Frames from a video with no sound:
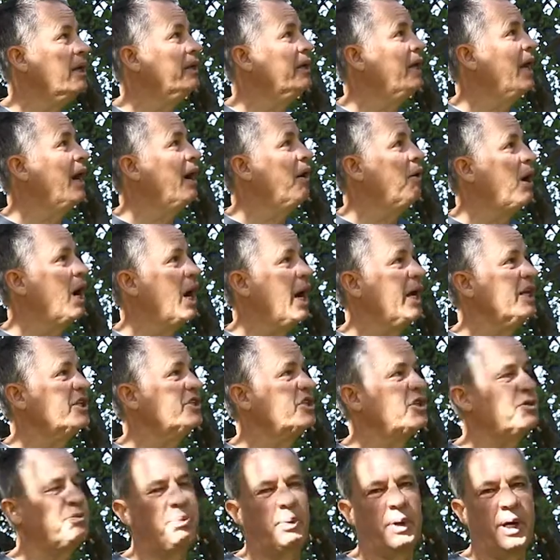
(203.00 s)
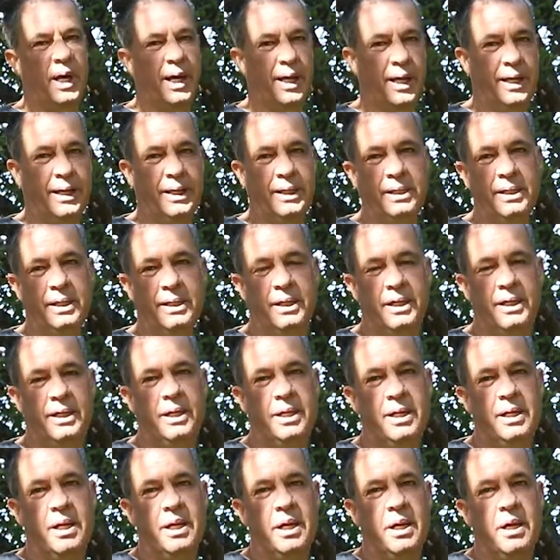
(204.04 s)
Now, I spray,
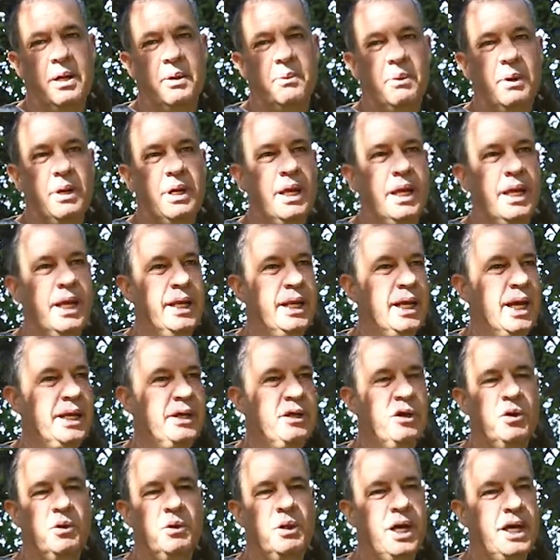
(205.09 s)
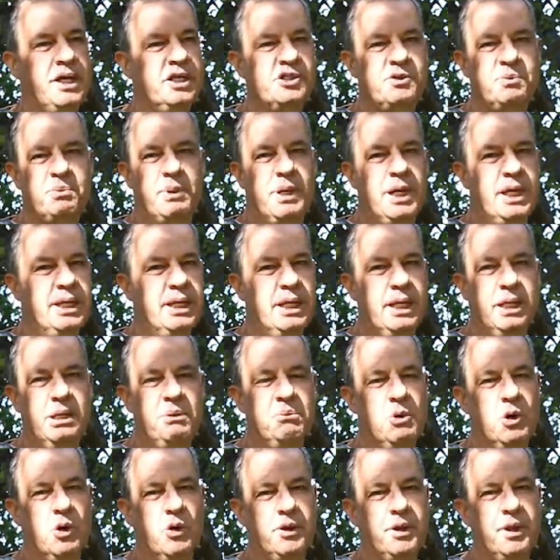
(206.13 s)
and I don't like spraying any
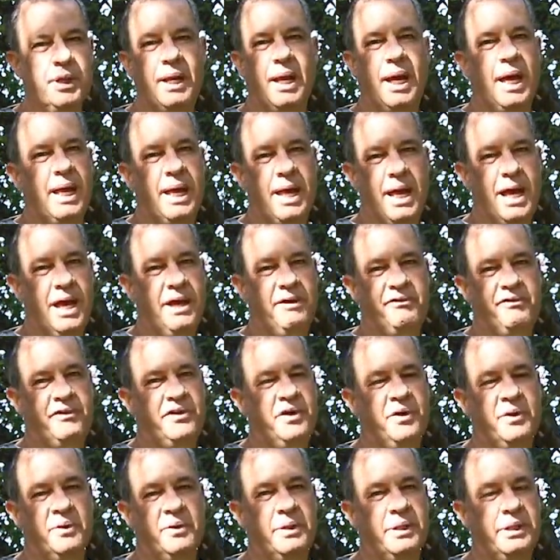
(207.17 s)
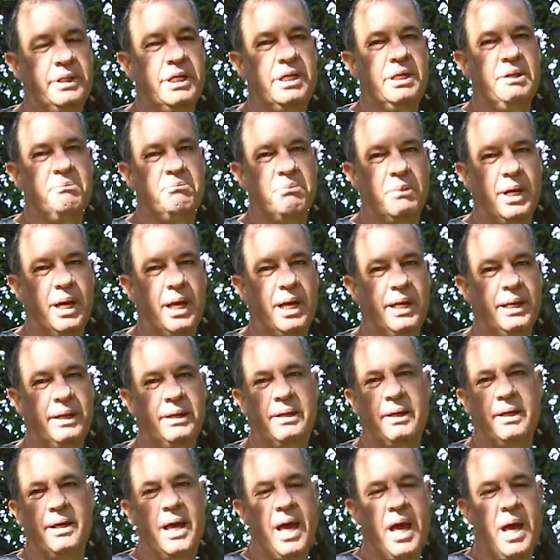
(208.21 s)
more than I have to to keep my
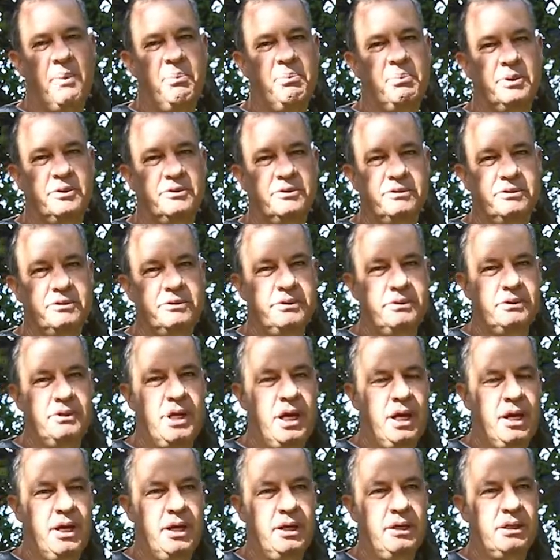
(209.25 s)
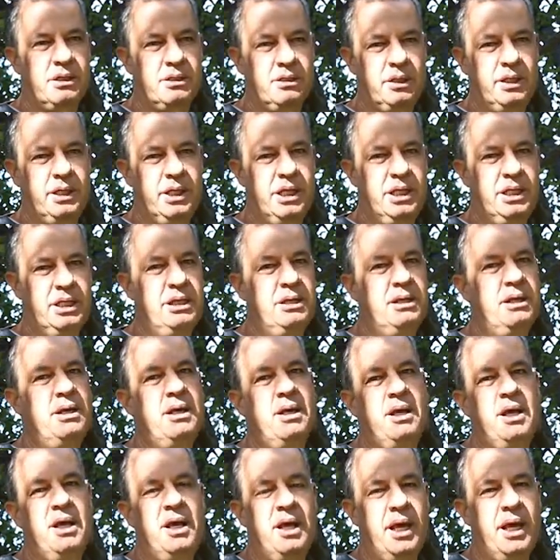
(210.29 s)
apples uh, clean
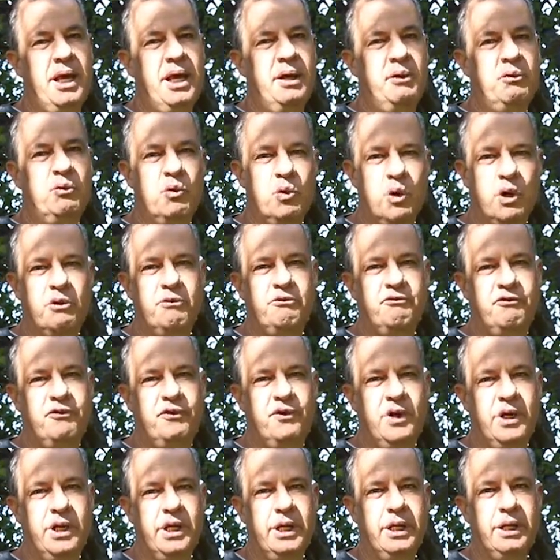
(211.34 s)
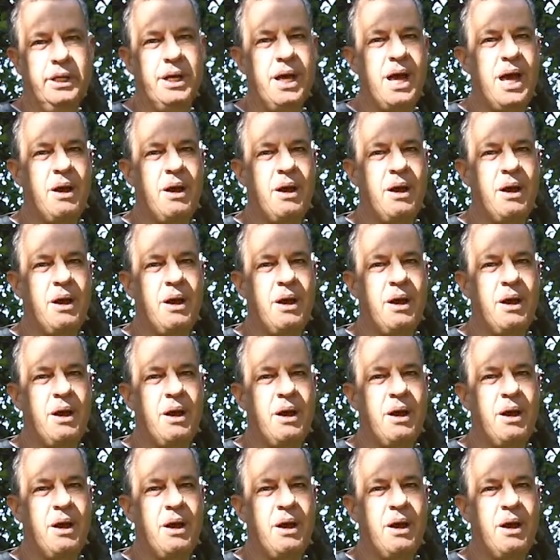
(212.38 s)
and worm-free.